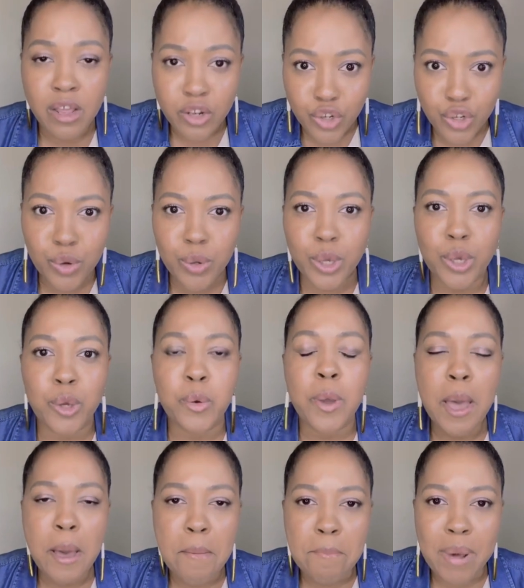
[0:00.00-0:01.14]
to you,
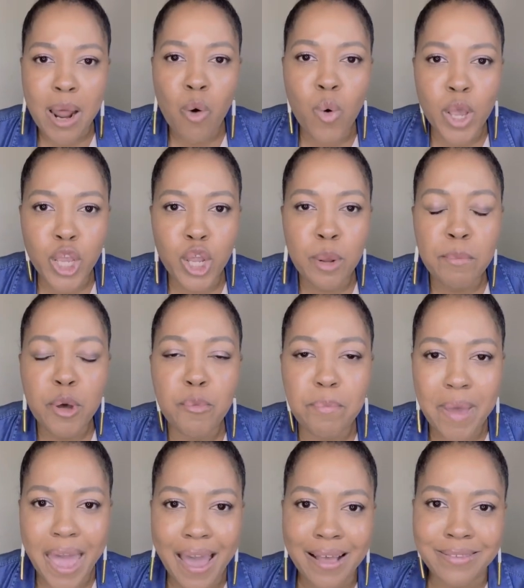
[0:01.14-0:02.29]
but I want you to move
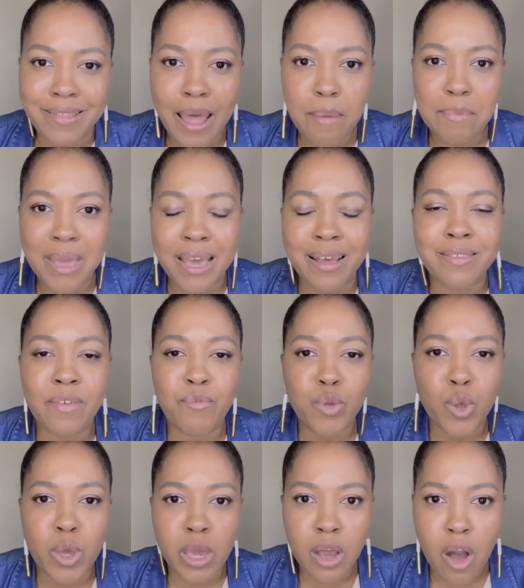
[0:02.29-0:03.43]
past that, because if
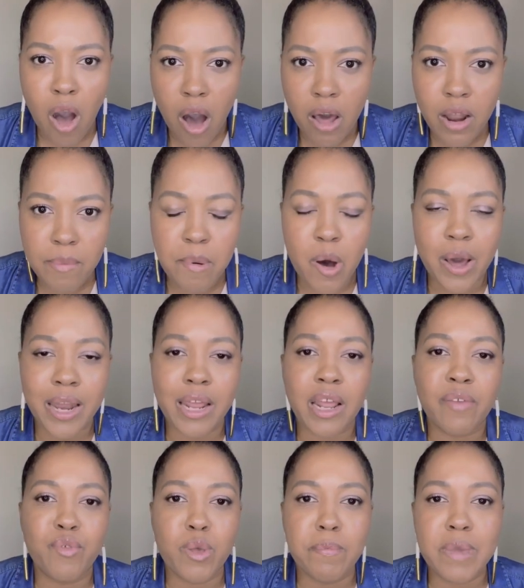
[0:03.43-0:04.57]
you get caught up on it,
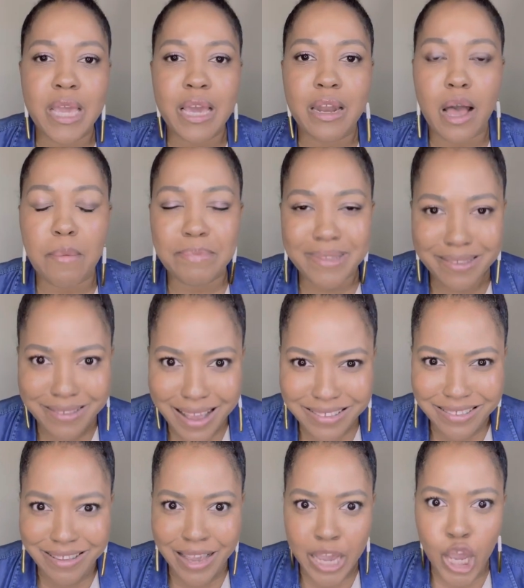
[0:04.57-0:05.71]
if you begin
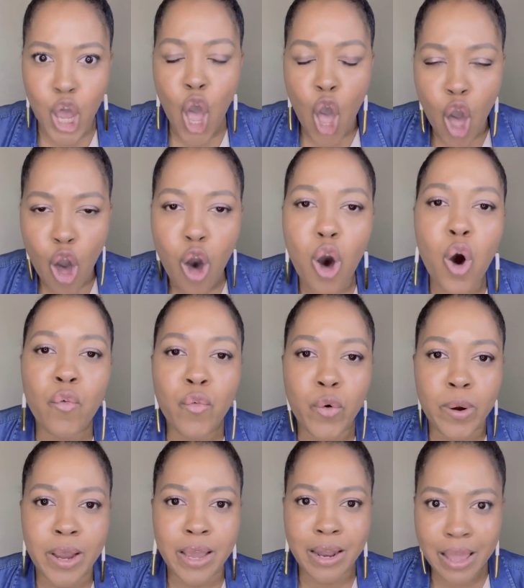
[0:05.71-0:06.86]
obsessing
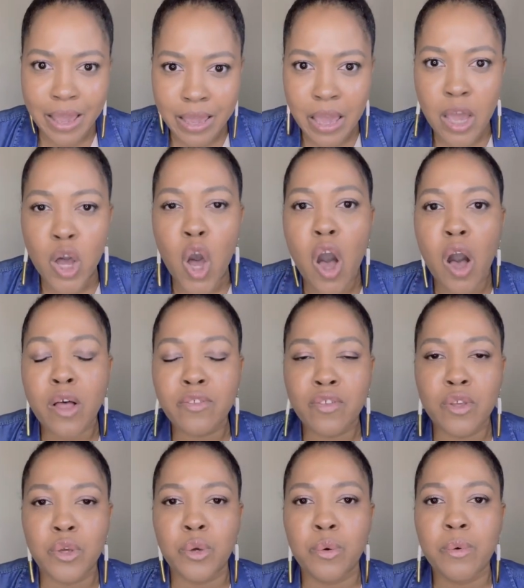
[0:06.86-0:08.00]
over it, it can cause
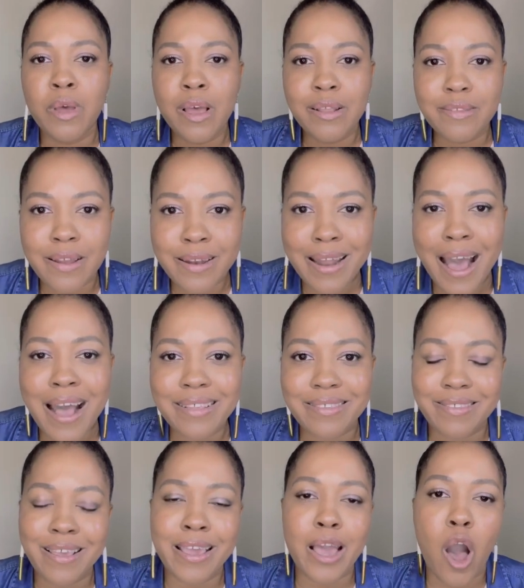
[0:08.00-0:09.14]
you to not
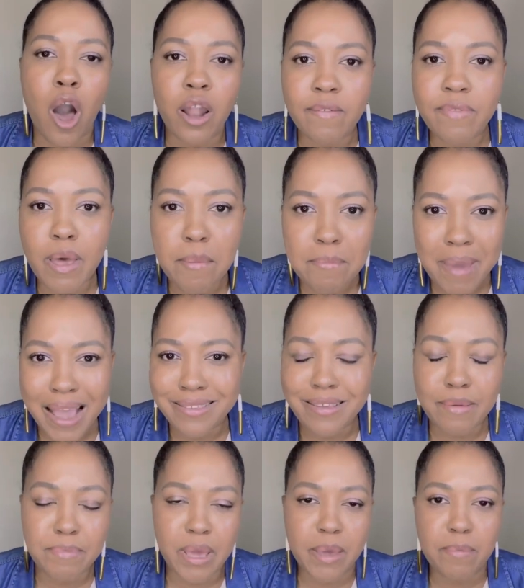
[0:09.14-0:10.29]
see all of the
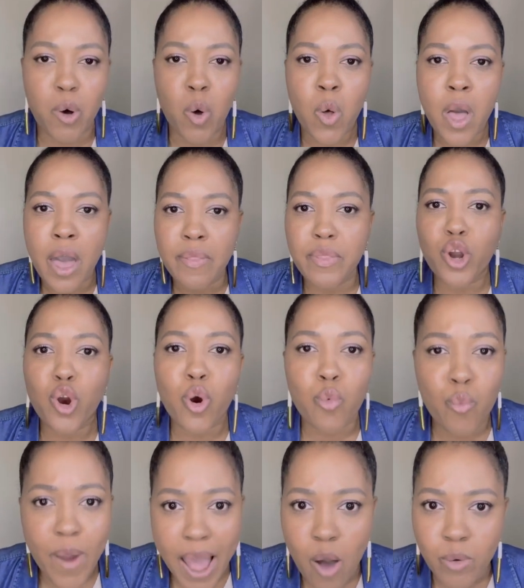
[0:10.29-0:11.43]
amazing people that are
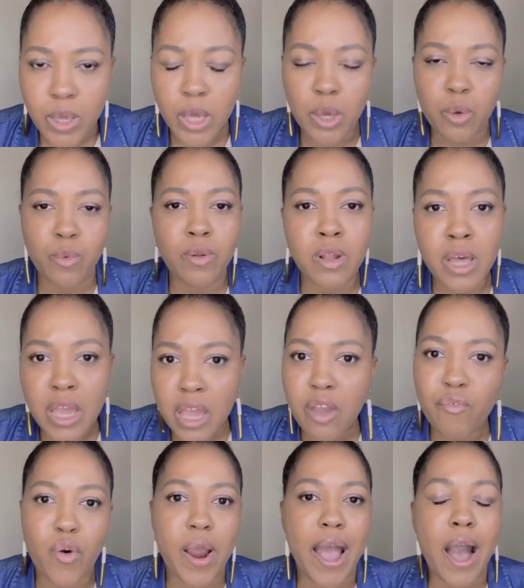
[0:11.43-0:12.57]
around you, looking
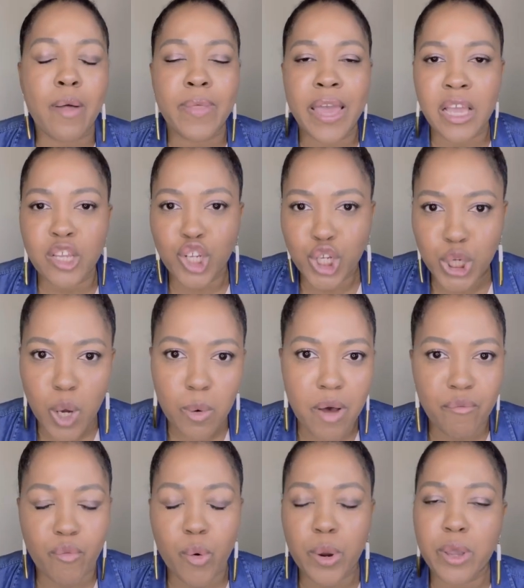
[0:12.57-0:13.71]
for how they can show
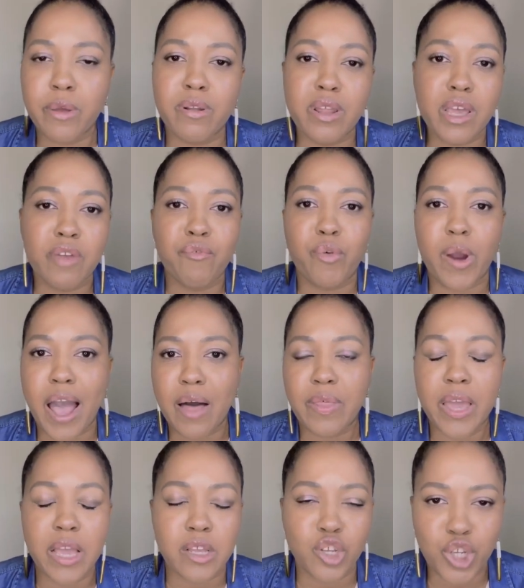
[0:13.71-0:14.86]
up for you and looking for how
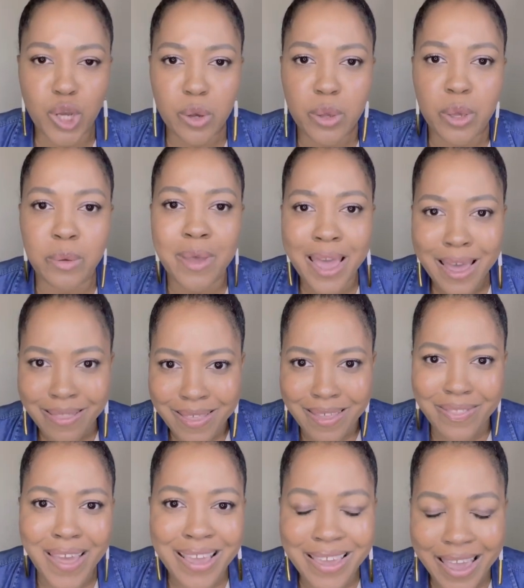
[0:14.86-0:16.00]
they can show you that
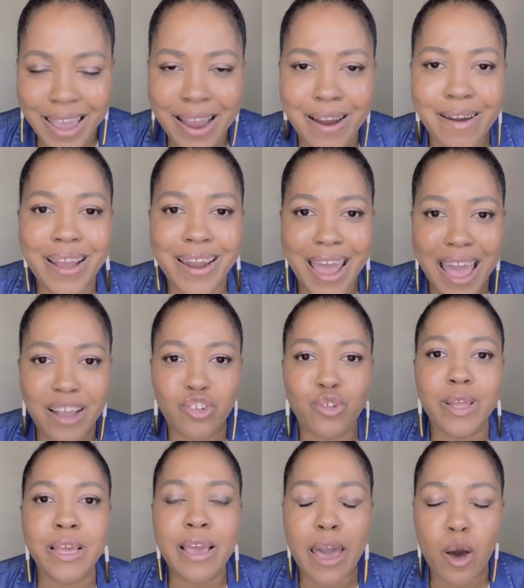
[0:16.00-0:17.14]
they care and
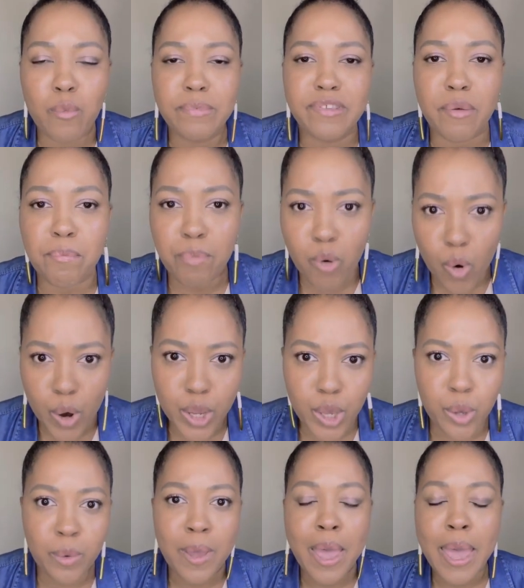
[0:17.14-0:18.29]
actually help support
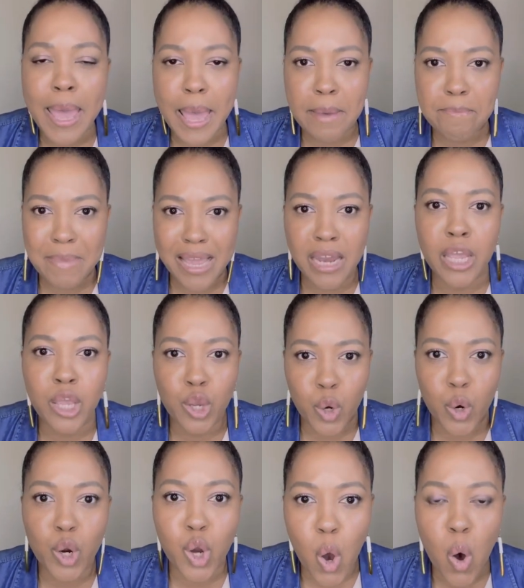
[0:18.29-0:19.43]
you in meeting
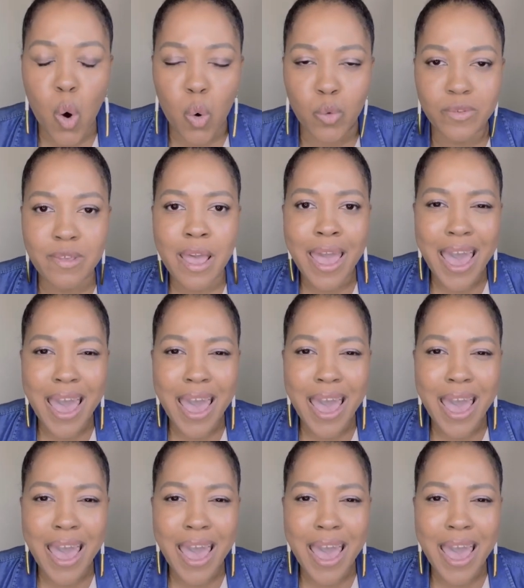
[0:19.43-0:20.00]
your goals.